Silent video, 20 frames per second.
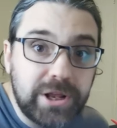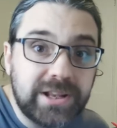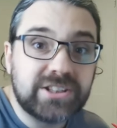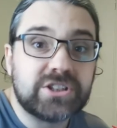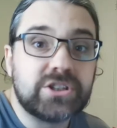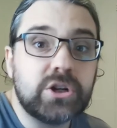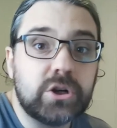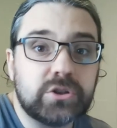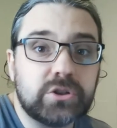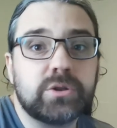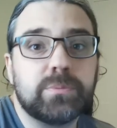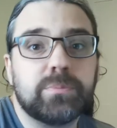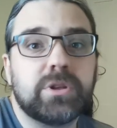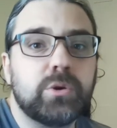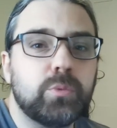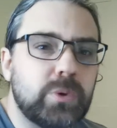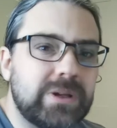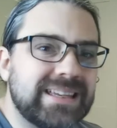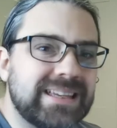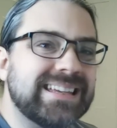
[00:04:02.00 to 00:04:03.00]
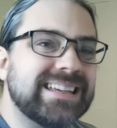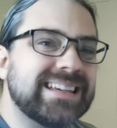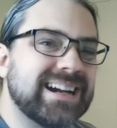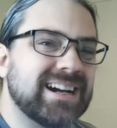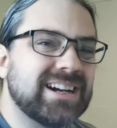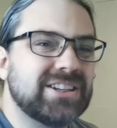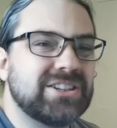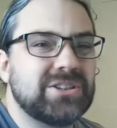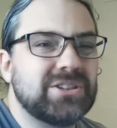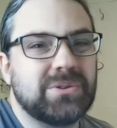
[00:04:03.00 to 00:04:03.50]
it's not something we can
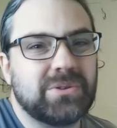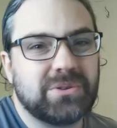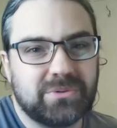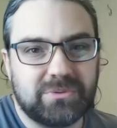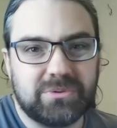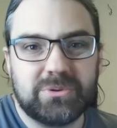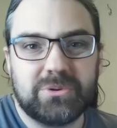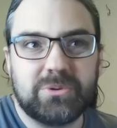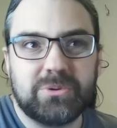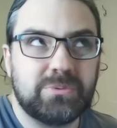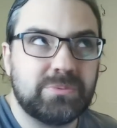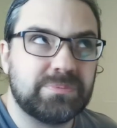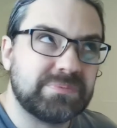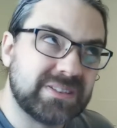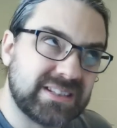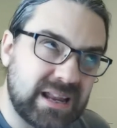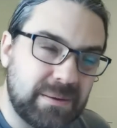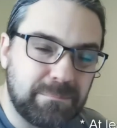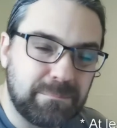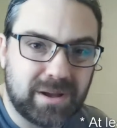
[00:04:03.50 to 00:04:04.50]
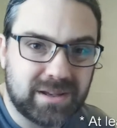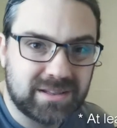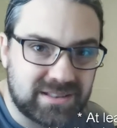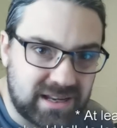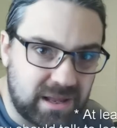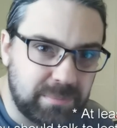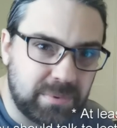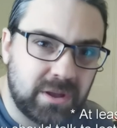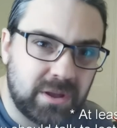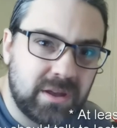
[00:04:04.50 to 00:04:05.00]
guide you through step by
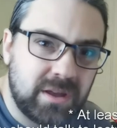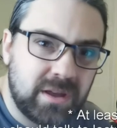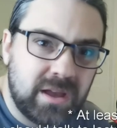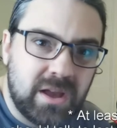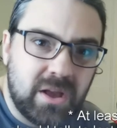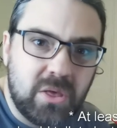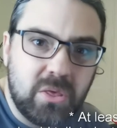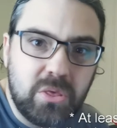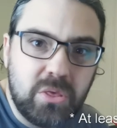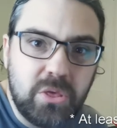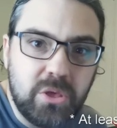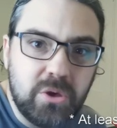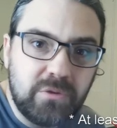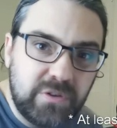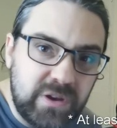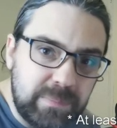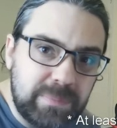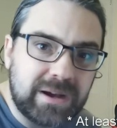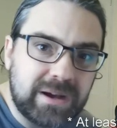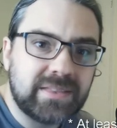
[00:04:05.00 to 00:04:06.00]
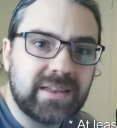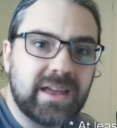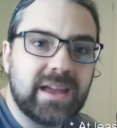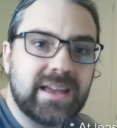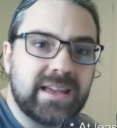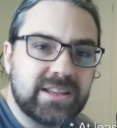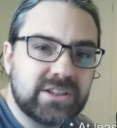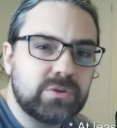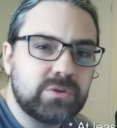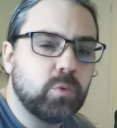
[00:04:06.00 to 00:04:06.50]
step. The feedback there
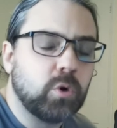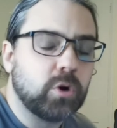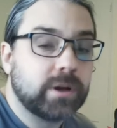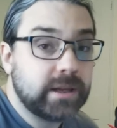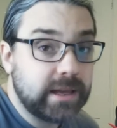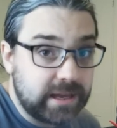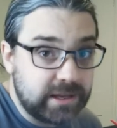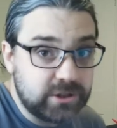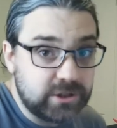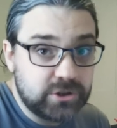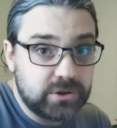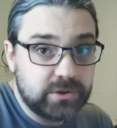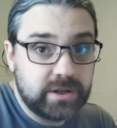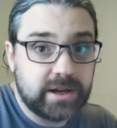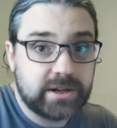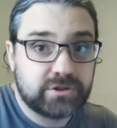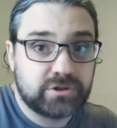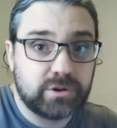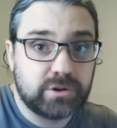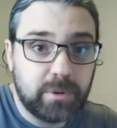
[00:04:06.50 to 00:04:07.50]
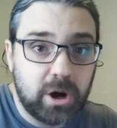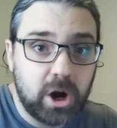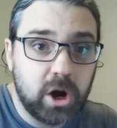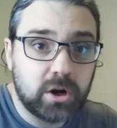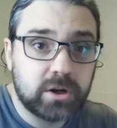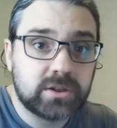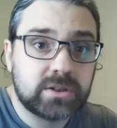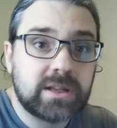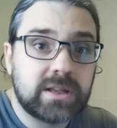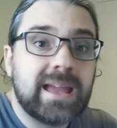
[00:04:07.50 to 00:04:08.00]
isn't what gains you the extra
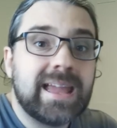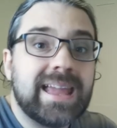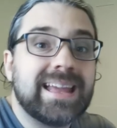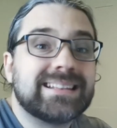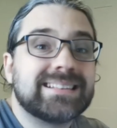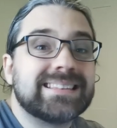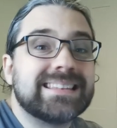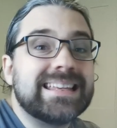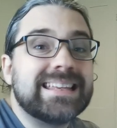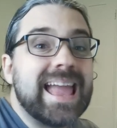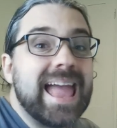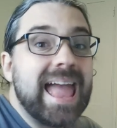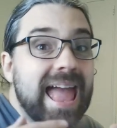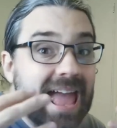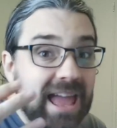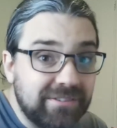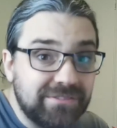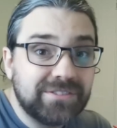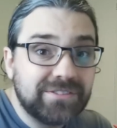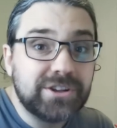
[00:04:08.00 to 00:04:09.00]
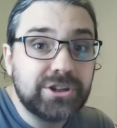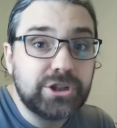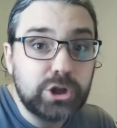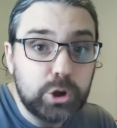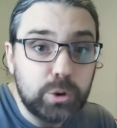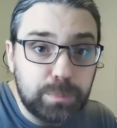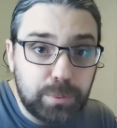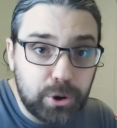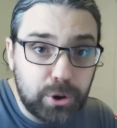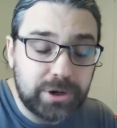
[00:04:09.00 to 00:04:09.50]
marks, it's the effort
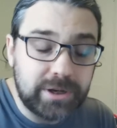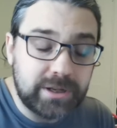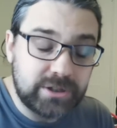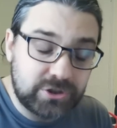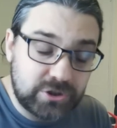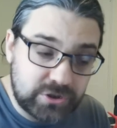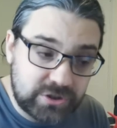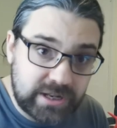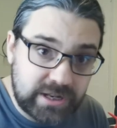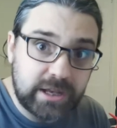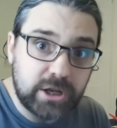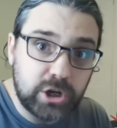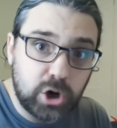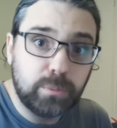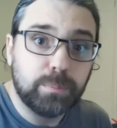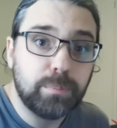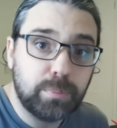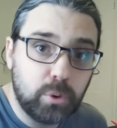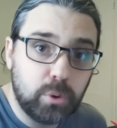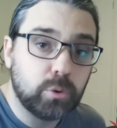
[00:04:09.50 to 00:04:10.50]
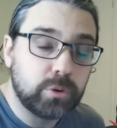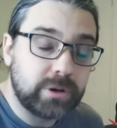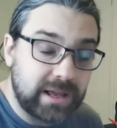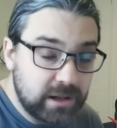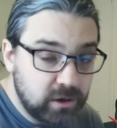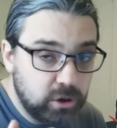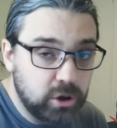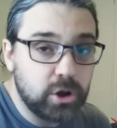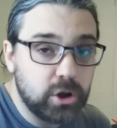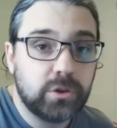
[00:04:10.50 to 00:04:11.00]
you put in to take on board
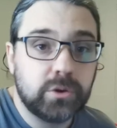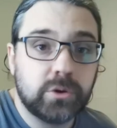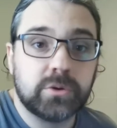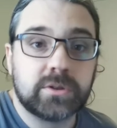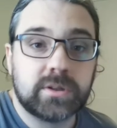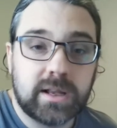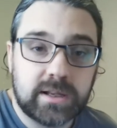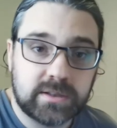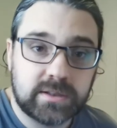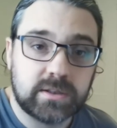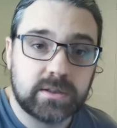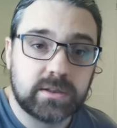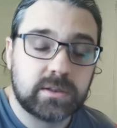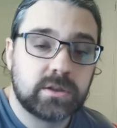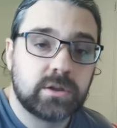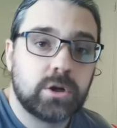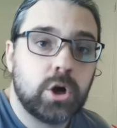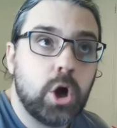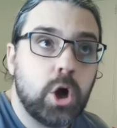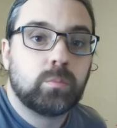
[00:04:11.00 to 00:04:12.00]
and learn those lessons.